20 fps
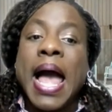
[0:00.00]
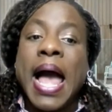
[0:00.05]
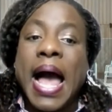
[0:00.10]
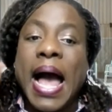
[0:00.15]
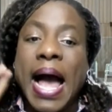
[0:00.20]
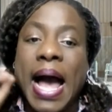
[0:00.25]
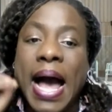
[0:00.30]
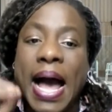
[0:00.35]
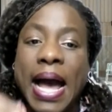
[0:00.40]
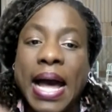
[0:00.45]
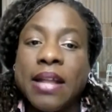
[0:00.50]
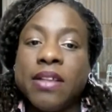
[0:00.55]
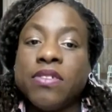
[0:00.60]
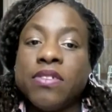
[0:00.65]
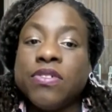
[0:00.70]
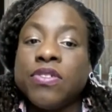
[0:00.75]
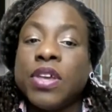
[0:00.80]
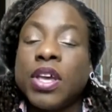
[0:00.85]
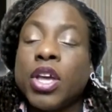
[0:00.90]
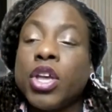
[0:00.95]

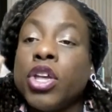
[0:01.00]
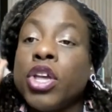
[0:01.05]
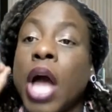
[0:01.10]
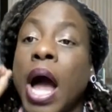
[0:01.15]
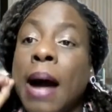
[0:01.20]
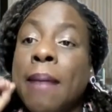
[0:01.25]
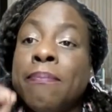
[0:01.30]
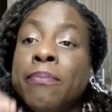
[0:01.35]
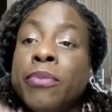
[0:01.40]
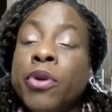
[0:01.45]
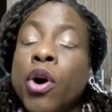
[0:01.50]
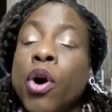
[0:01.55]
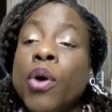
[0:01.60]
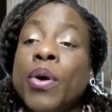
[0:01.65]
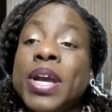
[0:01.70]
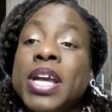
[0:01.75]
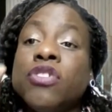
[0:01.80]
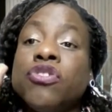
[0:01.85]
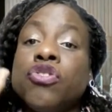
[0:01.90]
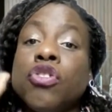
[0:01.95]
And I'm
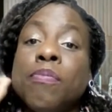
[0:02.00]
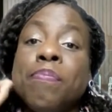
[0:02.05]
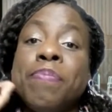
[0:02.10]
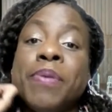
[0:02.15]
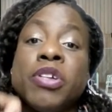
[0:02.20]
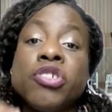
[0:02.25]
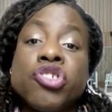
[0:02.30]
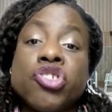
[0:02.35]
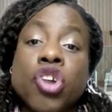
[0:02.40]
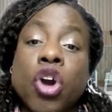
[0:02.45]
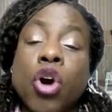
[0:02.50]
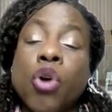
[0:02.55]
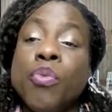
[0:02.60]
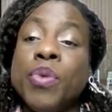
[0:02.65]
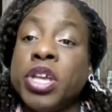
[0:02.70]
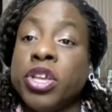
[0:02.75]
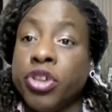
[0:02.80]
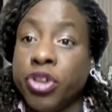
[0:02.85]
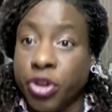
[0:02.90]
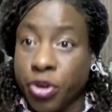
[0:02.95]
going to be
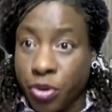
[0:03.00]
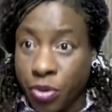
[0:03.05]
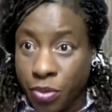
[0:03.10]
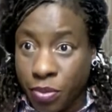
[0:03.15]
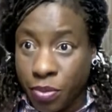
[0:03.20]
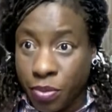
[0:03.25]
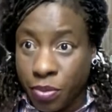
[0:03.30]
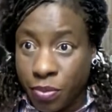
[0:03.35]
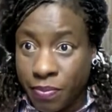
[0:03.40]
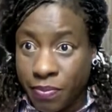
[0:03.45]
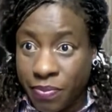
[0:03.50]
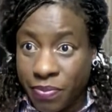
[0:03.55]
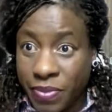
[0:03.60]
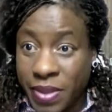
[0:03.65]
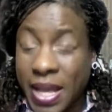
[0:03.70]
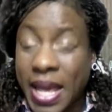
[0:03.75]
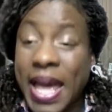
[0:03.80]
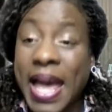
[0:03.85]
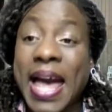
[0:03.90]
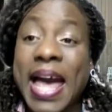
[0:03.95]
showing you
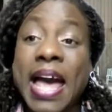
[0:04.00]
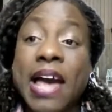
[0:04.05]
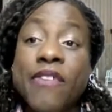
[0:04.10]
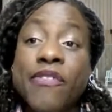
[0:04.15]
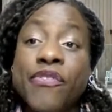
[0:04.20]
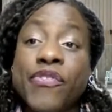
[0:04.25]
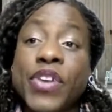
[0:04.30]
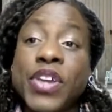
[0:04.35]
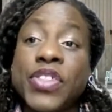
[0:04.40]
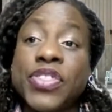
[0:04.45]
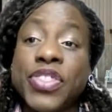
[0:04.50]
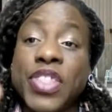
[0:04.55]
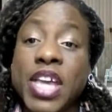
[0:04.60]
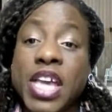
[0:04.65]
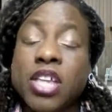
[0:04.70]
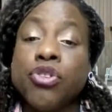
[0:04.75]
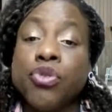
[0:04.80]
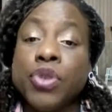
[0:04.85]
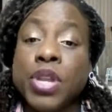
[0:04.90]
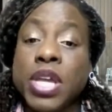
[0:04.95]
everything
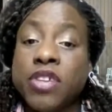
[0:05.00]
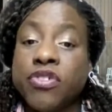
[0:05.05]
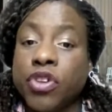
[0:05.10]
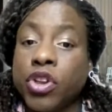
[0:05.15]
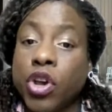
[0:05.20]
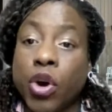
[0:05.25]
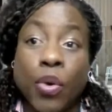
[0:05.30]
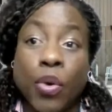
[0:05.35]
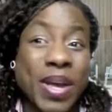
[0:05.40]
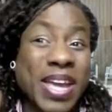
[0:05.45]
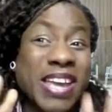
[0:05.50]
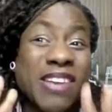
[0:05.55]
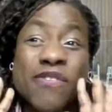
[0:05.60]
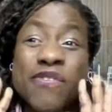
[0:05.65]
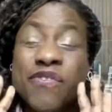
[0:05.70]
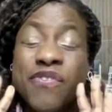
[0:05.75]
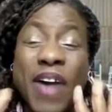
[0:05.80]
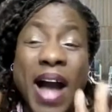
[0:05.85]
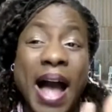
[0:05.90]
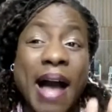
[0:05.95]
you need to know in
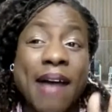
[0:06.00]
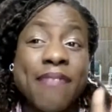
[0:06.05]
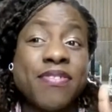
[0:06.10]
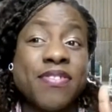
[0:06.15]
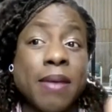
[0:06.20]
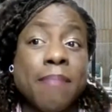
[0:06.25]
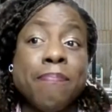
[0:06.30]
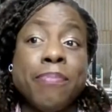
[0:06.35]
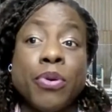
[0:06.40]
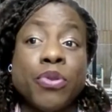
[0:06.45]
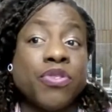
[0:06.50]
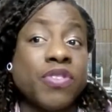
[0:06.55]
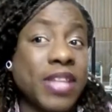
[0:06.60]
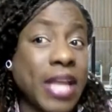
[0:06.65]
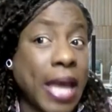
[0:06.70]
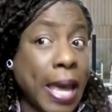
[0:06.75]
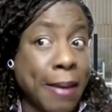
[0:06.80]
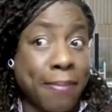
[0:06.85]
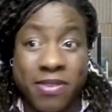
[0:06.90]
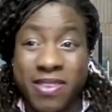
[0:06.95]
5 simple
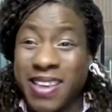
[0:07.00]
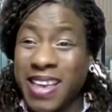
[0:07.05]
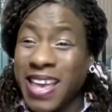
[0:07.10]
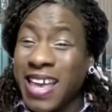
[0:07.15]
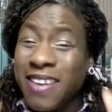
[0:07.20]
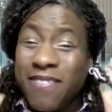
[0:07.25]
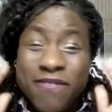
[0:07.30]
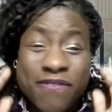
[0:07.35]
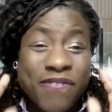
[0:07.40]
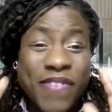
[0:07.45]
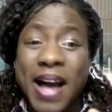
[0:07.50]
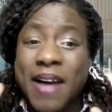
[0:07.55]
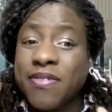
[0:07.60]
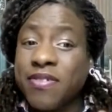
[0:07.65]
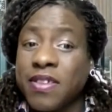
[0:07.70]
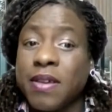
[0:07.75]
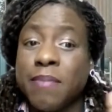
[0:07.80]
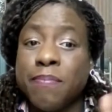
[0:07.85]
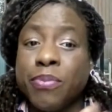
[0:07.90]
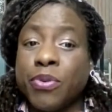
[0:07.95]

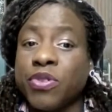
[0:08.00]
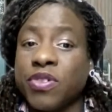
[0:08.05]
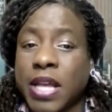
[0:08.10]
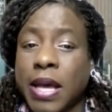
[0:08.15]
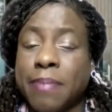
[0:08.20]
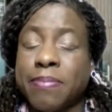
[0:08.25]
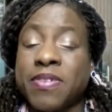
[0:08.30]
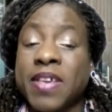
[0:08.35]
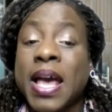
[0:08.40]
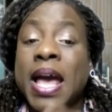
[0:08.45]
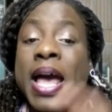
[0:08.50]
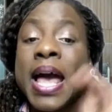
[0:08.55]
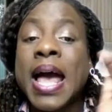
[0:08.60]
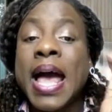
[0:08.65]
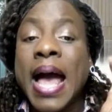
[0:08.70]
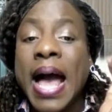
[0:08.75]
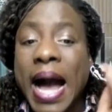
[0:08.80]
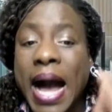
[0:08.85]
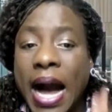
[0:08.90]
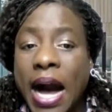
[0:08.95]
steps,
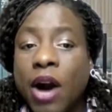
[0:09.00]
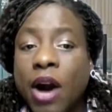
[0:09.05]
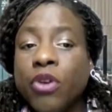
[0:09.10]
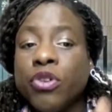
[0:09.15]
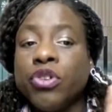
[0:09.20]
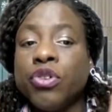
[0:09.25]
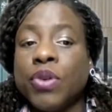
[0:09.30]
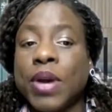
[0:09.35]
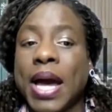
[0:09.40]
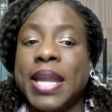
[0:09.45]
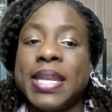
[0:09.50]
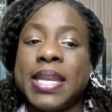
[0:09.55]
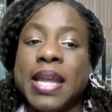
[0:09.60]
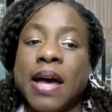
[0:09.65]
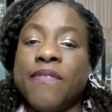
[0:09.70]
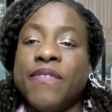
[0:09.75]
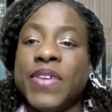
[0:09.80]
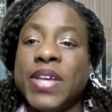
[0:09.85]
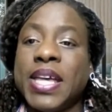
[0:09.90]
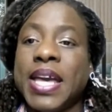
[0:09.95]
how you can
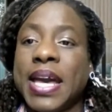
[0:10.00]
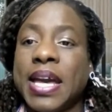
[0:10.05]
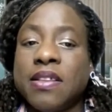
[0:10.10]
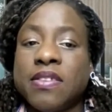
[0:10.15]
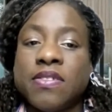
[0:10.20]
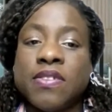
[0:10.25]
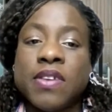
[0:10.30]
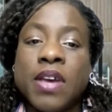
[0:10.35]
navigate